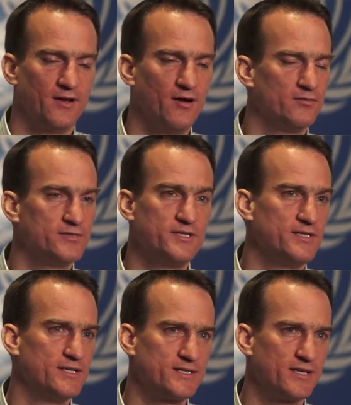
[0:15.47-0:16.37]

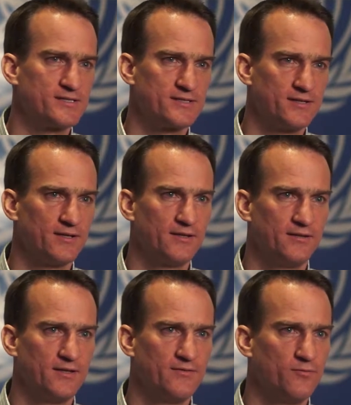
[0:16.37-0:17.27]
statistics,
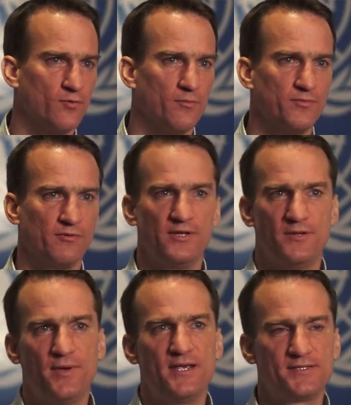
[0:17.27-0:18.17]
they form really the
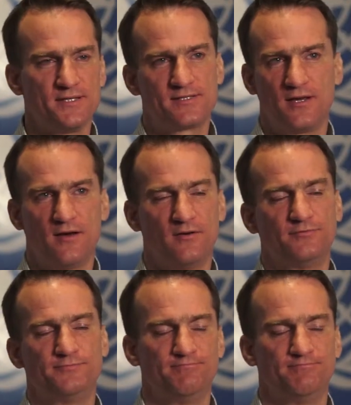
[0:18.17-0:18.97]
basis of